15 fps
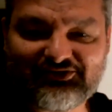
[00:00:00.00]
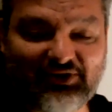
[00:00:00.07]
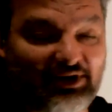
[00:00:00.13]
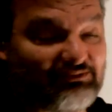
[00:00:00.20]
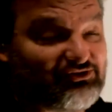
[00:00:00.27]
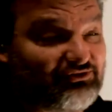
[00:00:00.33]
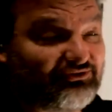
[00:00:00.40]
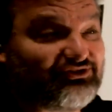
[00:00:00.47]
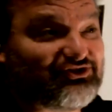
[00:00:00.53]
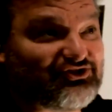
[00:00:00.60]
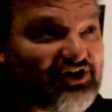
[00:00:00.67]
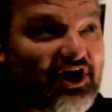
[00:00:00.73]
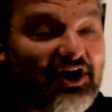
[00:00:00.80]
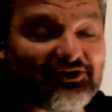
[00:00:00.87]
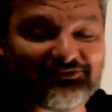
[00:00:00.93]
So I was really
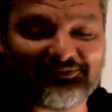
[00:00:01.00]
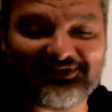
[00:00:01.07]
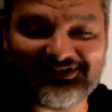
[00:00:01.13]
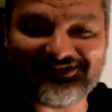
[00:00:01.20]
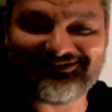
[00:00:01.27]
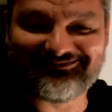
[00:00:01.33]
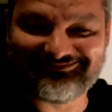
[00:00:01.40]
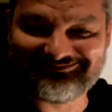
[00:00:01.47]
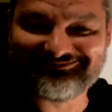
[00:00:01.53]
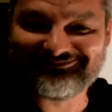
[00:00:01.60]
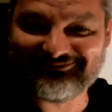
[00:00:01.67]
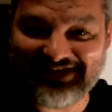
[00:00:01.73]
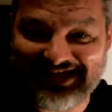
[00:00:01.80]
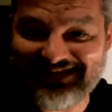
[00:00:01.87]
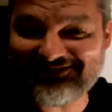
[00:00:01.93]
shocked when he
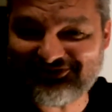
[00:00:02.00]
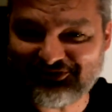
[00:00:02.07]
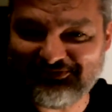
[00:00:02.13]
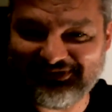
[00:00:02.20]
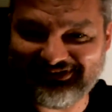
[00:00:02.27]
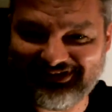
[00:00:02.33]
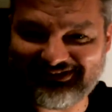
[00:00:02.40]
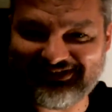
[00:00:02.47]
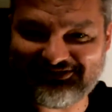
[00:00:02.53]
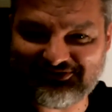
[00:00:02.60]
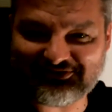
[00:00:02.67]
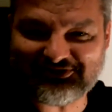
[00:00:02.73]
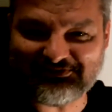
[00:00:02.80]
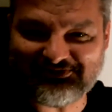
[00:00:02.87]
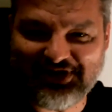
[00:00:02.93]
answered me. Like,
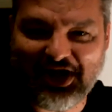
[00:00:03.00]
he took some